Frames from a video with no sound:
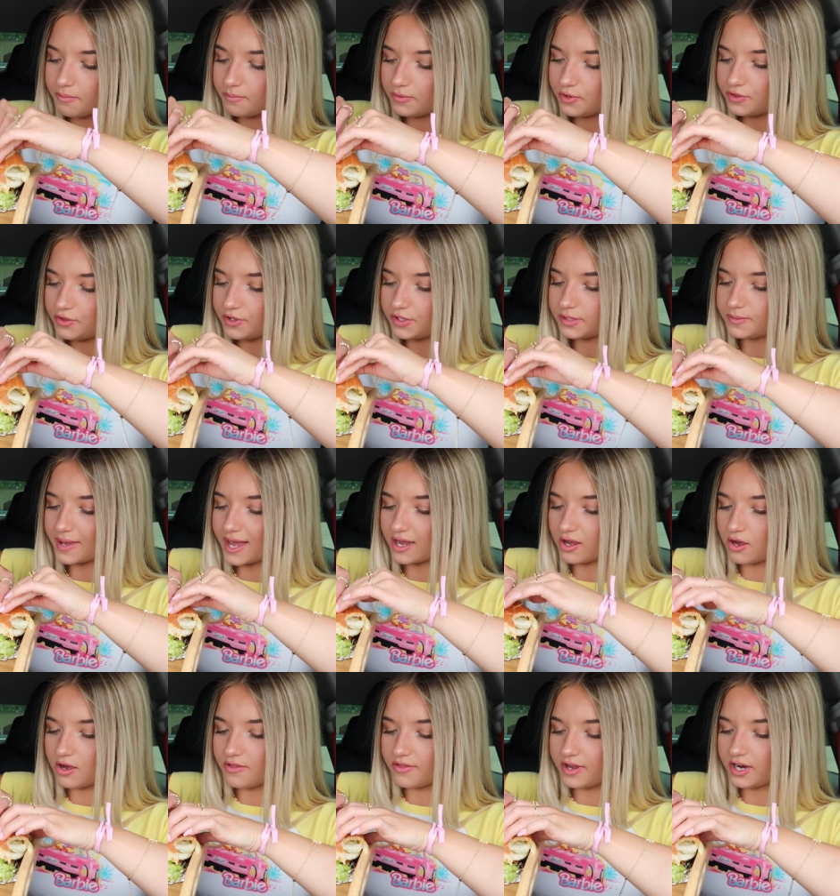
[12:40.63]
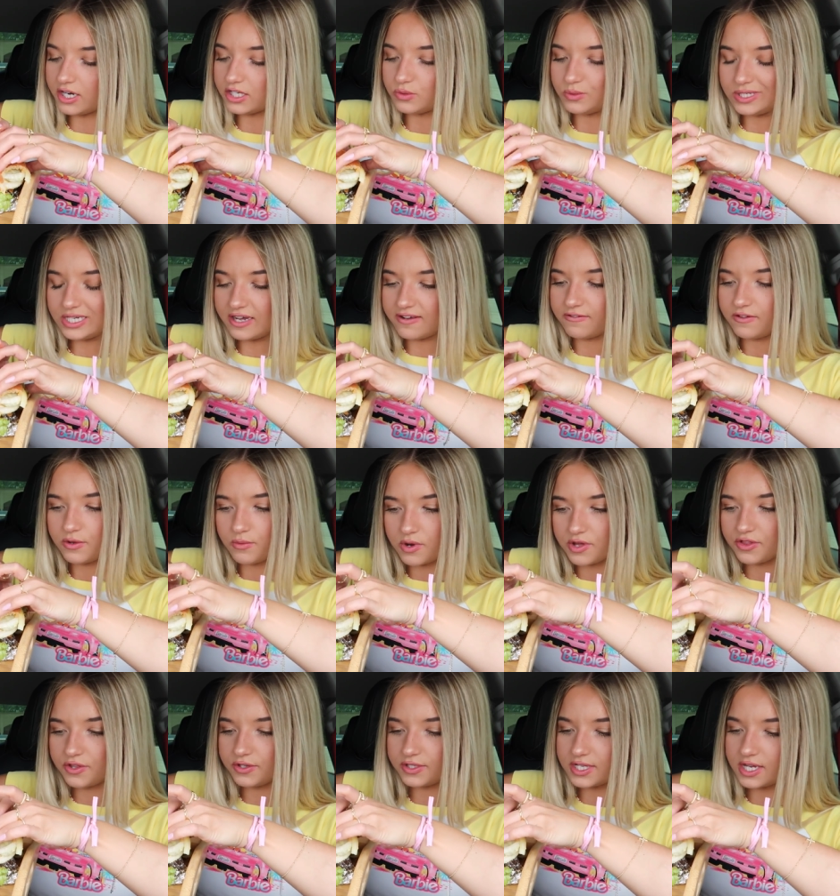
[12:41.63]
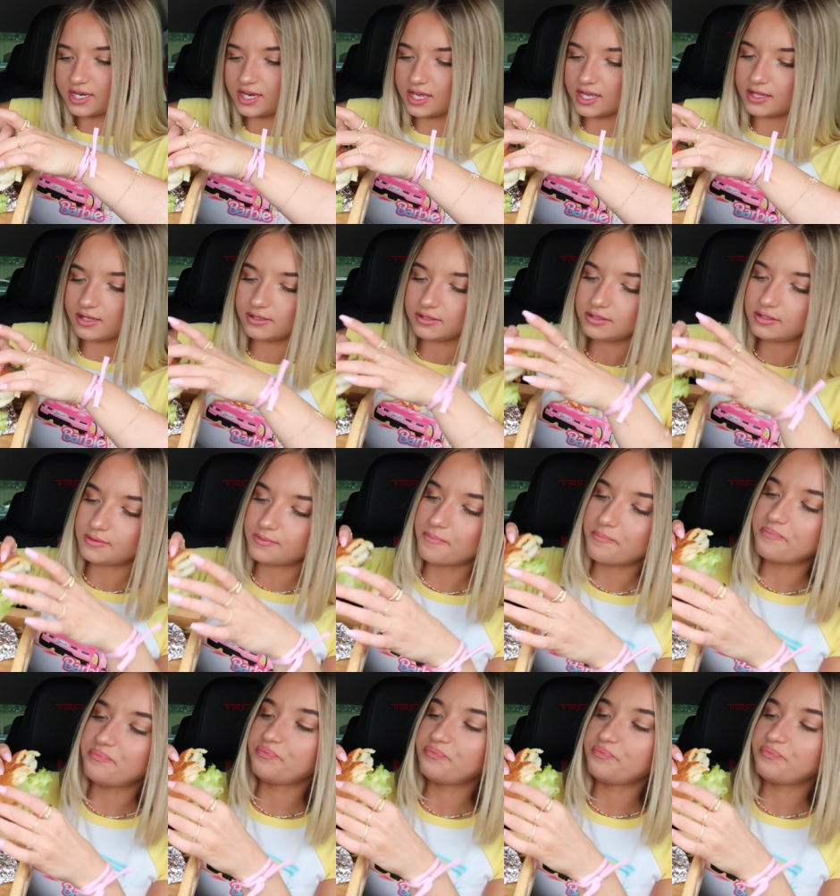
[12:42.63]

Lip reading: put those back on there because we definitely want those onions.